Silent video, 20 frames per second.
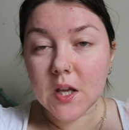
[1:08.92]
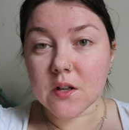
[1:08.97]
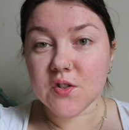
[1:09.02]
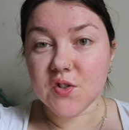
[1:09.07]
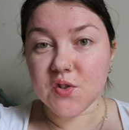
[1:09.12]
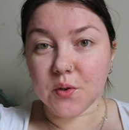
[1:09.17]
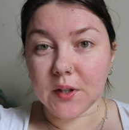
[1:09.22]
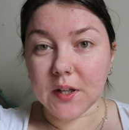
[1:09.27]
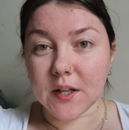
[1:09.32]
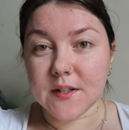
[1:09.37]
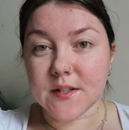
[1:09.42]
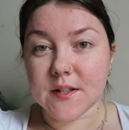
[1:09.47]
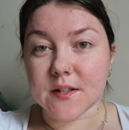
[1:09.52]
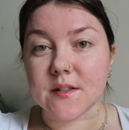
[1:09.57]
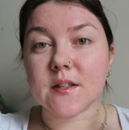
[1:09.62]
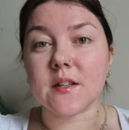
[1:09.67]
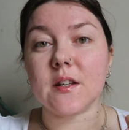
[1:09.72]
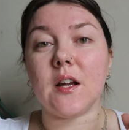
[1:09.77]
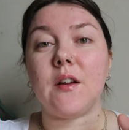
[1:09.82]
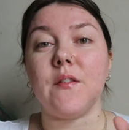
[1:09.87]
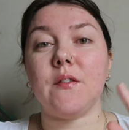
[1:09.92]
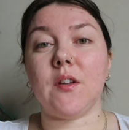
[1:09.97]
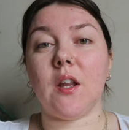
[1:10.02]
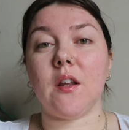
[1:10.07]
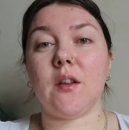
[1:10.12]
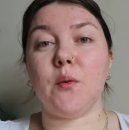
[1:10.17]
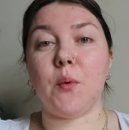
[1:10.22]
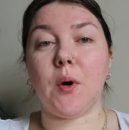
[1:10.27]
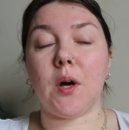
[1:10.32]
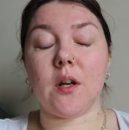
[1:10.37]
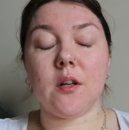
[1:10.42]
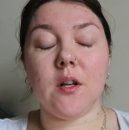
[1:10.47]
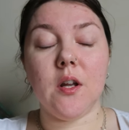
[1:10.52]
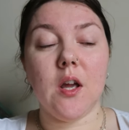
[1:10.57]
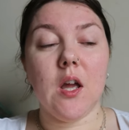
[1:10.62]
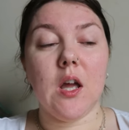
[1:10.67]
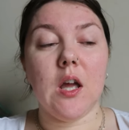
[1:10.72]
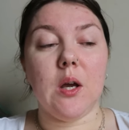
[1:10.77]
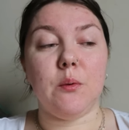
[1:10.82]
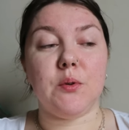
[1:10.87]
suitcases and I have another one
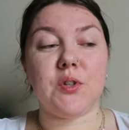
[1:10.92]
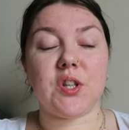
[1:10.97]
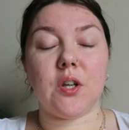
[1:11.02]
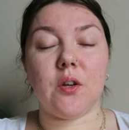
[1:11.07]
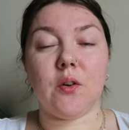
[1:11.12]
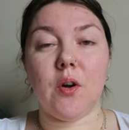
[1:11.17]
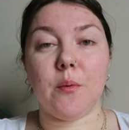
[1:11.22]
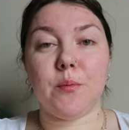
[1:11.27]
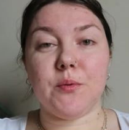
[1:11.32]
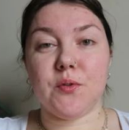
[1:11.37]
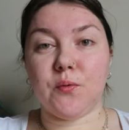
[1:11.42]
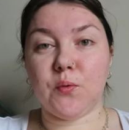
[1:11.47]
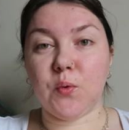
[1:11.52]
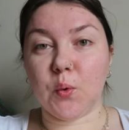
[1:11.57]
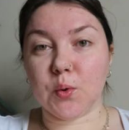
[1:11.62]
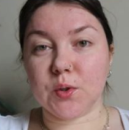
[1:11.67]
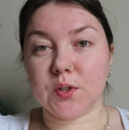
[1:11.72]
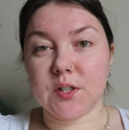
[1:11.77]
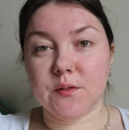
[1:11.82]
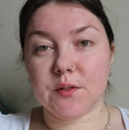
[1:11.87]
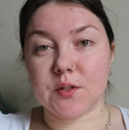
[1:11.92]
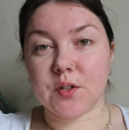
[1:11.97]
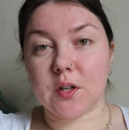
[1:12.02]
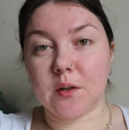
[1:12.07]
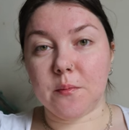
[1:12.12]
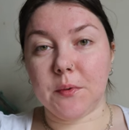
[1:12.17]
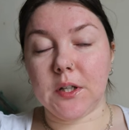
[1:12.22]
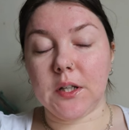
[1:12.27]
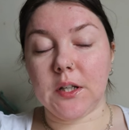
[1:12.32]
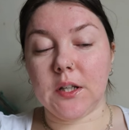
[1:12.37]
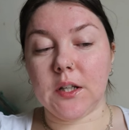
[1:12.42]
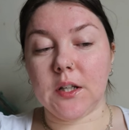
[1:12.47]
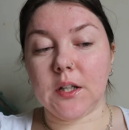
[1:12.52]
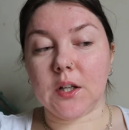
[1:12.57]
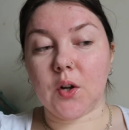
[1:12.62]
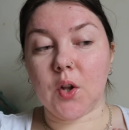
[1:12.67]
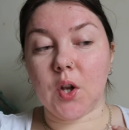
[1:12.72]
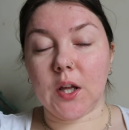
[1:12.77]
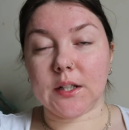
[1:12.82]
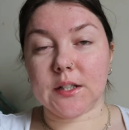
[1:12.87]
which can go up to 40. It's gonna be
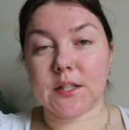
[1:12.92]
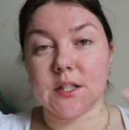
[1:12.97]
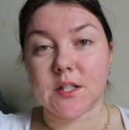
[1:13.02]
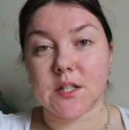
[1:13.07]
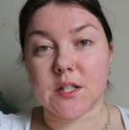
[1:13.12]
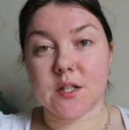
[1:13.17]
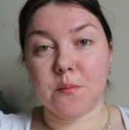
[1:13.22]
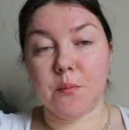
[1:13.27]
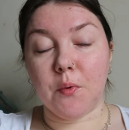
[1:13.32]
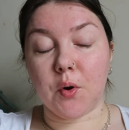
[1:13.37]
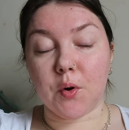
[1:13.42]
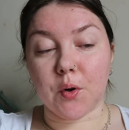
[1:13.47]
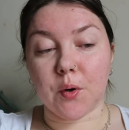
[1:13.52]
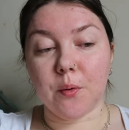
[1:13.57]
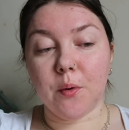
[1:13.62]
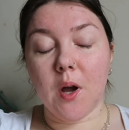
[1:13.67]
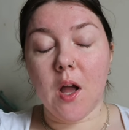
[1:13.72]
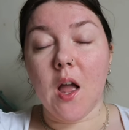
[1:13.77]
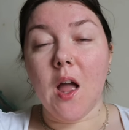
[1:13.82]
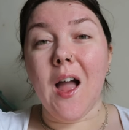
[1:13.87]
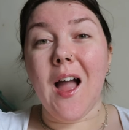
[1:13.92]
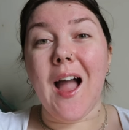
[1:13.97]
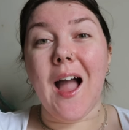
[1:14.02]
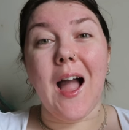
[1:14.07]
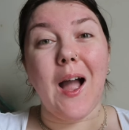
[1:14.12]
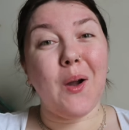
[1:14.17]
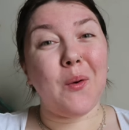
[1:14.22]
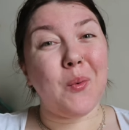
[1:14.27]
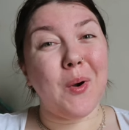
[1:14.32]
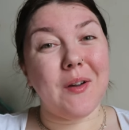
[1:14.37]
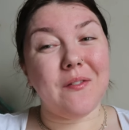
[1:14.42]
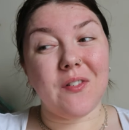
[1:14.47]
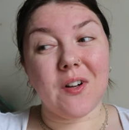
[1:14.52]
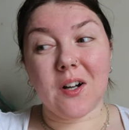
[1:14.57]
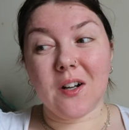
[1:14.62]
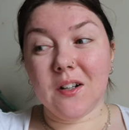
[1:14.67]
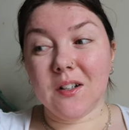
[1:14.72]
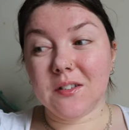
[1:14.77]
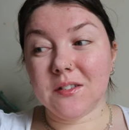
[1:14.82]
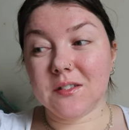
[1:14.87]
collected tomorrow.
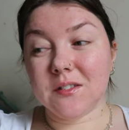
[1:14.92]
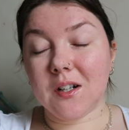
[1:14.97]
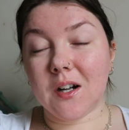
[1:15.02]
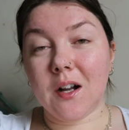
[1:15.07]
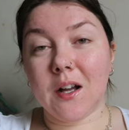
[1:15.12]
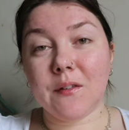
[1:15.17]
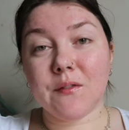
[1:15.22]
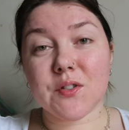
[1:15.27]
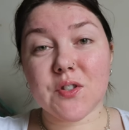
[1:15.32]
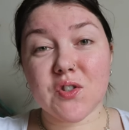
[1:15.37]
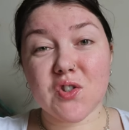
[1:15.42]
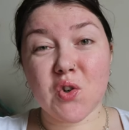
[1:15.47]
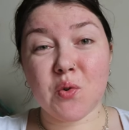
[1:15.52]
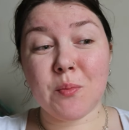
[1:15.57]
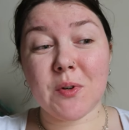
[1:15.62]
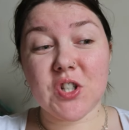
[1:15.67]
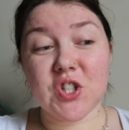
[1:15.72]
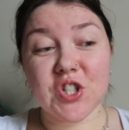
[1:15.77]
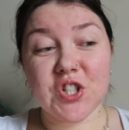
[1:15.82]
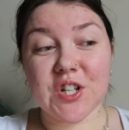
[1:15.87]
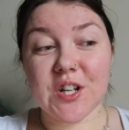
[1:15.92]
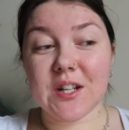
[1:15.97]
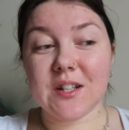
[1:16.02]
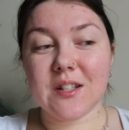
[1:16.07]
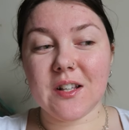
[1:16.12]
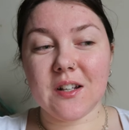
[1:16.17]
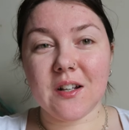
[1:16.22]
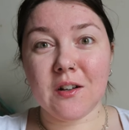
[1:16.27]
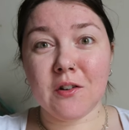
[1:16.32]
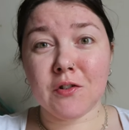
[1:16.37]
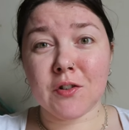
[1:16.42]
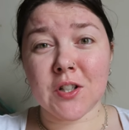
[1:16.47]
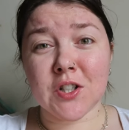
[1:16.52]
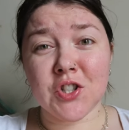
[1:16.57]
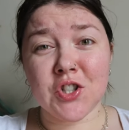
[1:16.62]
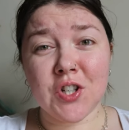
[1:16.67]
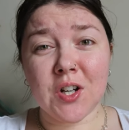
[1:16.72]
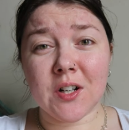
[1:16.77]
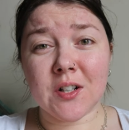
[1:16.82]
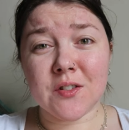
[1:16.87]
However, I have so much shit and I already
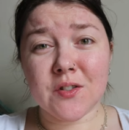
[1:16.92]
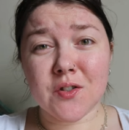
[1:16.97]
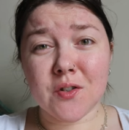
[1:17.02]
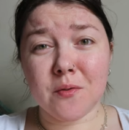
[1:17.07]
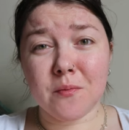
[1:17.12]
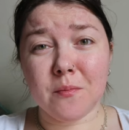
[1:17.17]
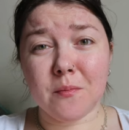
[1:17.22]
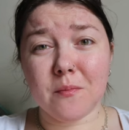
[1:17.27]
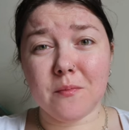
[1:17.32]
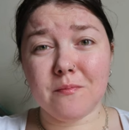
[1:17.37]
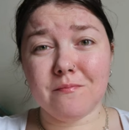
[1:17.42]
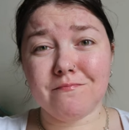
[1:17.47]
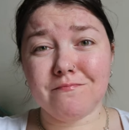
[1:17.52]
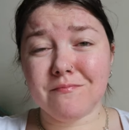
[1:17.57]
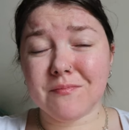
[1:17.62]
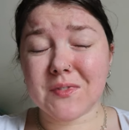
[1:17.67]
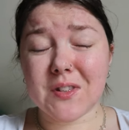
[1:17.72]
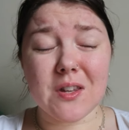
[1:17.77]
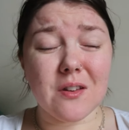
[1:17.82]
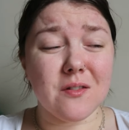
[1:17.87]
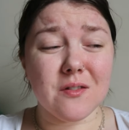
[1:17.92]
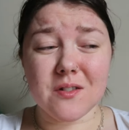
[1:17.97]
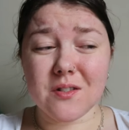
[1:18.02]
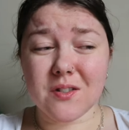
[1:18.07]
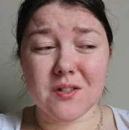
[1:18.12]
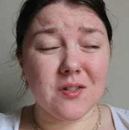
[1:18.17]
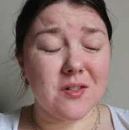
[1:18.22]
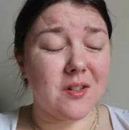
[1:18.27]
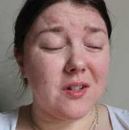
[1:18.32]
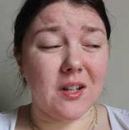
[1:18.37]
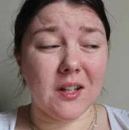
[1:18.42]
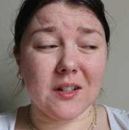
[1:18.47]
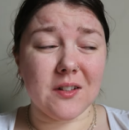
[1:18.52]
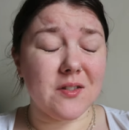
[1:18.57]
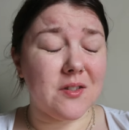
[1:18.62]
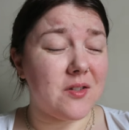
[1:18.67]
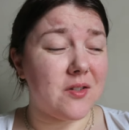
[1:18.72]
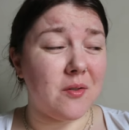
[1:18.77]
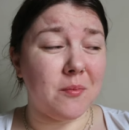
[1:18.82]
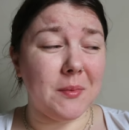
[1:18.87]
chucked
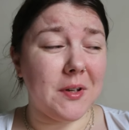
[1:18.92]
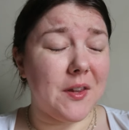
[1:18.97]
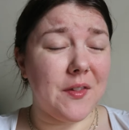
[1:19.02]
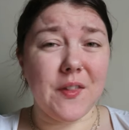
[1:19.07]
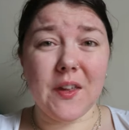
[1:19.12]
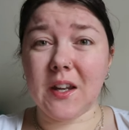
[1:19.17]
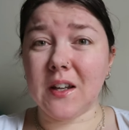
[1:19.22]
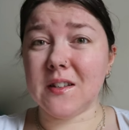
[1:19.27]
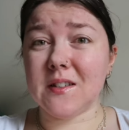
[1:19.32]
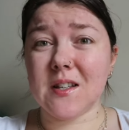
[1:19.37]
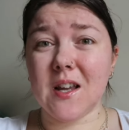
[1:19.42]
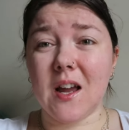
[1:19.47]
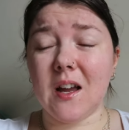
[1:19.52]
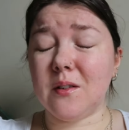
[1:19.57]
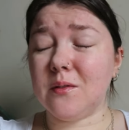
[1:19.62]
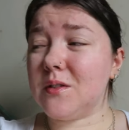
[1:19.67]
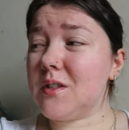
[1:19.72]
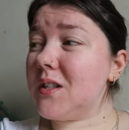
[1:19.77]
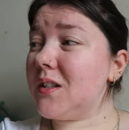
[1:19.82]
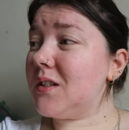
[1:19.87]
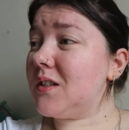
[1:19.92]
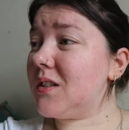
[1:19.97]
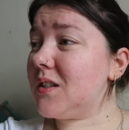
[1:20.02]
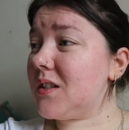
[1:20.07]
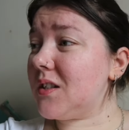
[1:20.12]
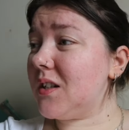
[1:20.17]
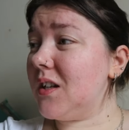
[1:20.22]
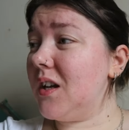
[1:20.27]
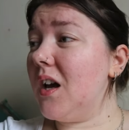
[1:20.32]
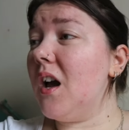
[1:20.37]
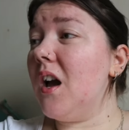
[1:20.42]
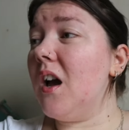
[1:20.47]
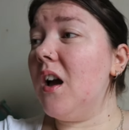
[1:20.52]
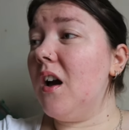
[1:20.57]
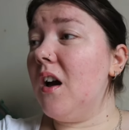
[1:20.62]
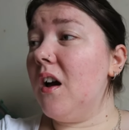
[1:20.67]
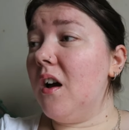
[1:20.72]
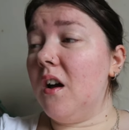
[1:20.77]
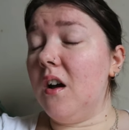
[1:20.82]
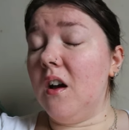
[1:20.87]
so many things out and
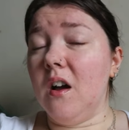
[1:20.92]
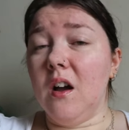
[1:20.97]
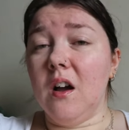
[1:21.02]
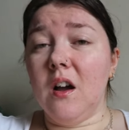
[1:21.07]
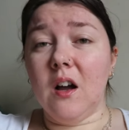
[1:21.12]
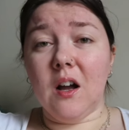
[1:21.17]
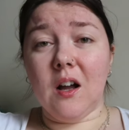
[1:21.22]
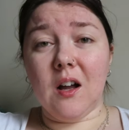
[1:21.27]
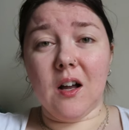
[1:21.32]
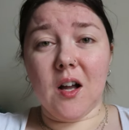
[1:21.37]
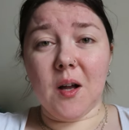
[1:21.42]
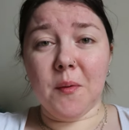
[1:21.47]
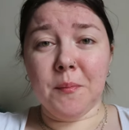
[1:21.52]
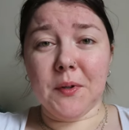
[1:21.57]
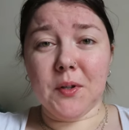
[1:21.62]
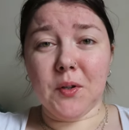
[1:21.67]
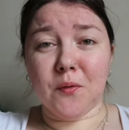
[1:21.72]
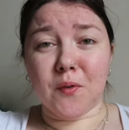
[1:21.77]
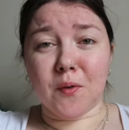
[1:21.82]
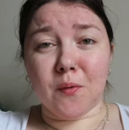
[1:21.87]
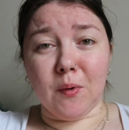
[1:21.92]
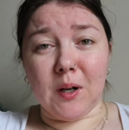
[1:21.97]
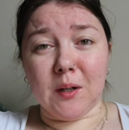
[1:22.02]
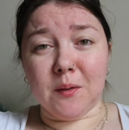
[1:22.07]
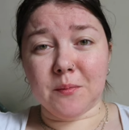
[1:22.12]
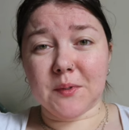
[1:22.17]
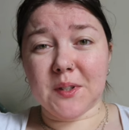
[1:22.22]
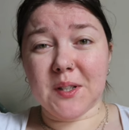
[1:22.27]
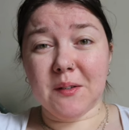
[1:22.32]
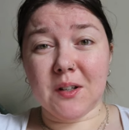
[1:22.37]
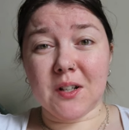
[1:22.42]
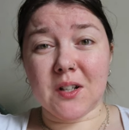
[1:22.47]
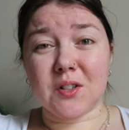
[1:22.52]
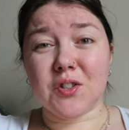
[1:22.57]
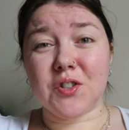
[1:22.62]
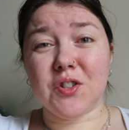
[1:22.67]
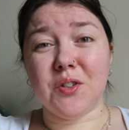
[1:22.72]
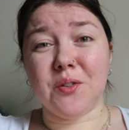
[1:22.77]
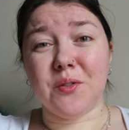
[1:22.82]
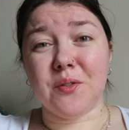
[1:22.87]
I'm a bit overwhelmed. I'm gonna
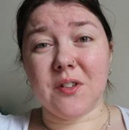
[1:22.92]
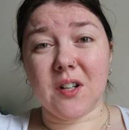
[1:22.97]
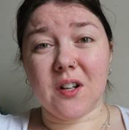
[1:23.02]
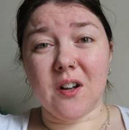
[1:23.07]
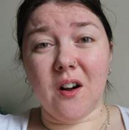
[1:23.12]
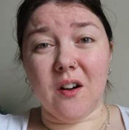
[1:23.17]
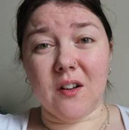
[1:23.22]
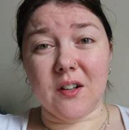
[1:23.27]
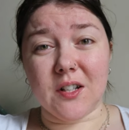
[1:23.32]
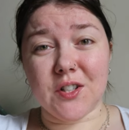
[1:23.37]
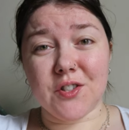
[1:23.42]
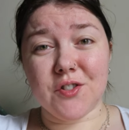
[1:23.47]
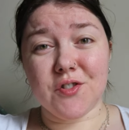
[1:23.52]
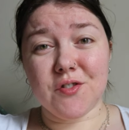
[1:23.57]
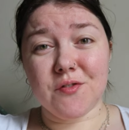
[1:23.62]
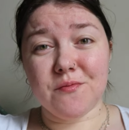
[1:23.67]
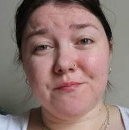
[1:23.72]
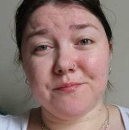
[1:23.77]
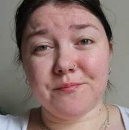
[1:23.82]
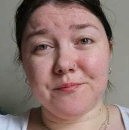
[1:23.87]
show you the carnage.